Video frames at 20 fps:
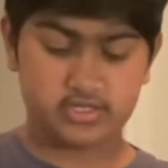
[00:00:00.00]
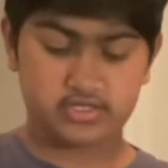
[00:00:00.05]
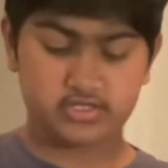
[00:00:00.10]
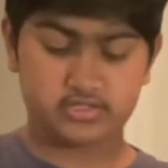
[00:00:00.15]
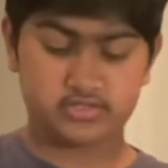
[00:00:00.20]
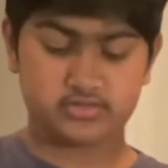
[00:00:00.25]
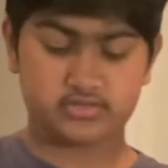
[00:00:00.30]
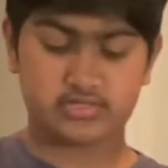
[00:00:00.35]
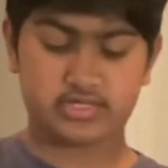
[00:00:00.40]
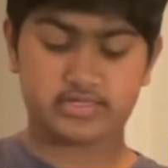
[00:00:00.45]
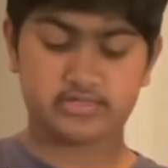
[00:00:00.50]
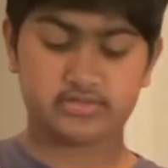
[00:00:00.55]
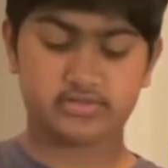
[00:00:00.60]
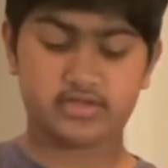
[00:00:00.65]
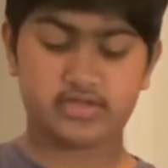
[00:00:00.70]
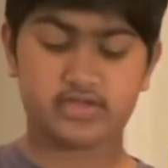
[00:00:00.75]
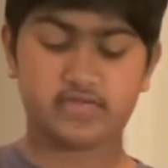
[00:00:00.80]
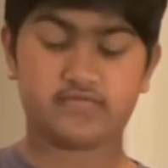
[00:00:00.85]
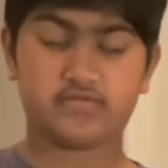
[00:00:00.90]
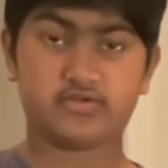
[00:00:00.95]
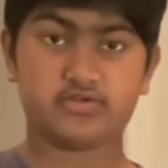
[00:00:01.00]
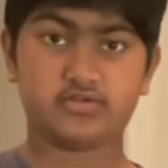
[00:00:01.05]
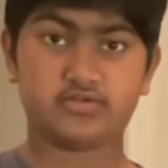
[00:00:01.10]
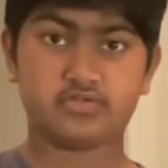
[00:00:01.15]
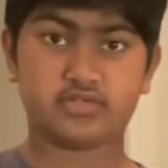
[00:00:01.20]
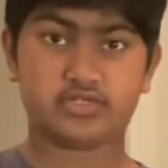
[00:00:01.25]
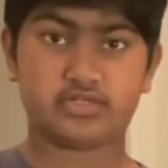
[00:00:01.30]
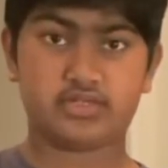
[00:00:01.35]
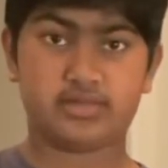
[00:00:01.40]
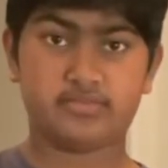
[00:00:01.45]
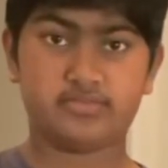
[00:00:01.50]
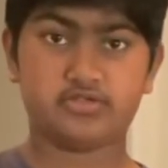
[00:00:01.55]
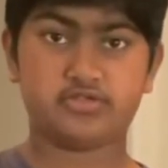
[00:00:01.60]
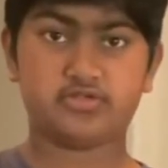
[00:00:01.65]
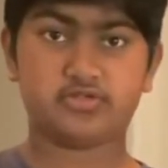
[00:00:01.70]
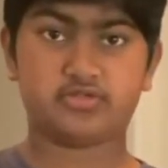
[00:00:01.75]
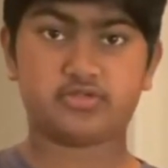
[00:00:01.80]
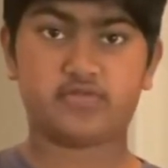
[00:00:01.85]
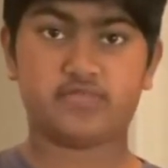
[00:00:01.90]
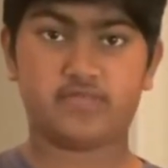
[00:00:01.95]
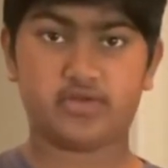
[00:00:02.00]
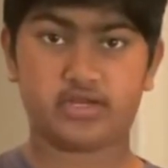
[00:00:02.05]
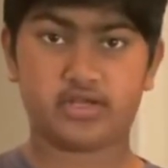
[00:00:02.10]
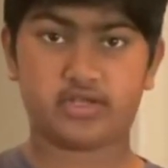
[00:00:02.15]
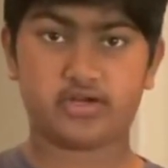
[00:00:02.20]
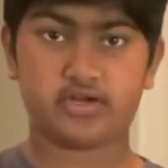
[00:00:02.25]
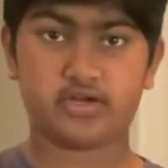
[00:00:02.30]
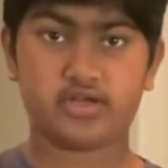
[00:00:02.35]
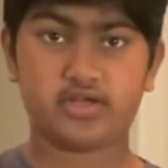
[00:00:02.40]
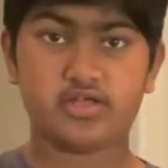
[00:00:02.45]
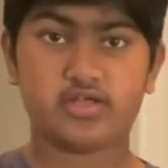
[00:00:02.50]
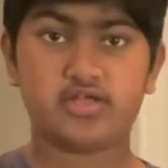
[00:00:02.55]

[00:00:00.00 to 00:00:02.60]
So dilute it if you're using lemon juice or vinegar